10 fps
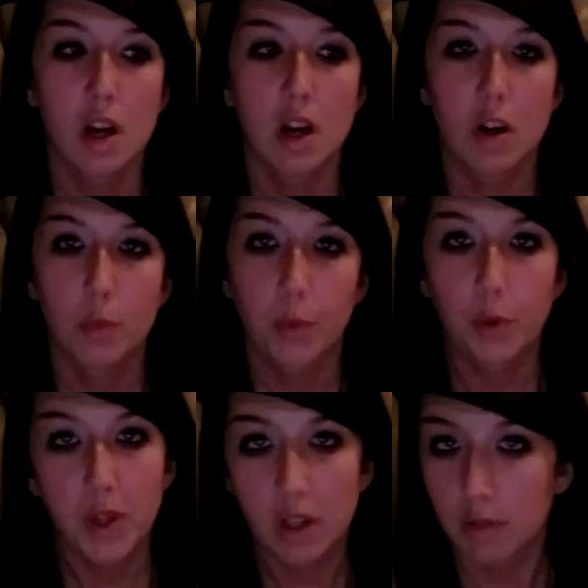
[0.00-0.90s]
um,
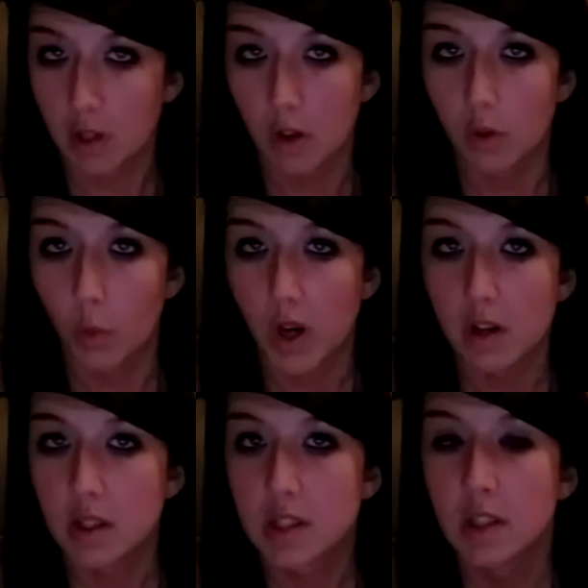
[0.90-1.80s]
creative and
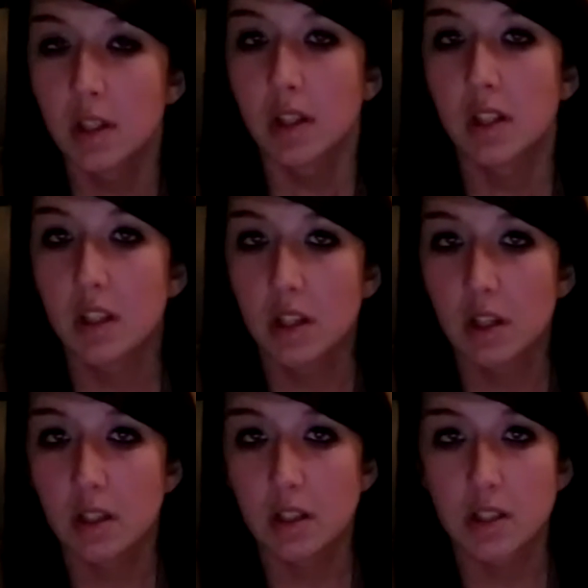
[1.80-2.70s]
otherwise,
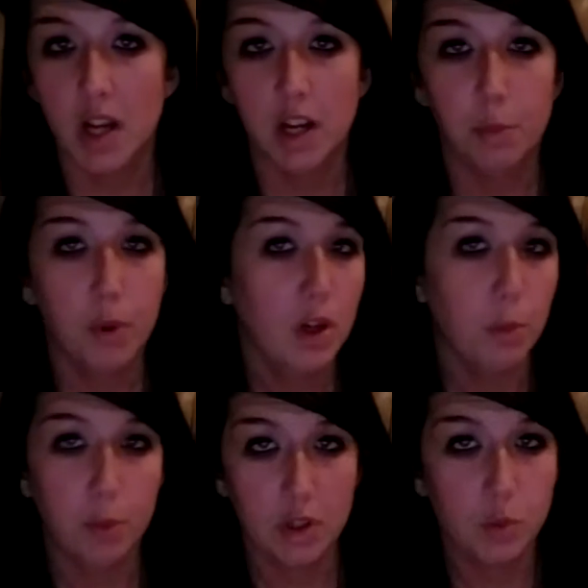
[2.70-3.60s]
and I can put
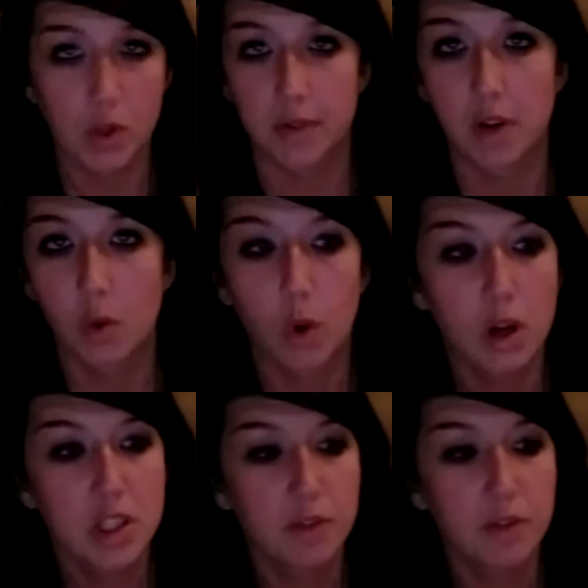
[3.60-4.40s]
out books whenever I want.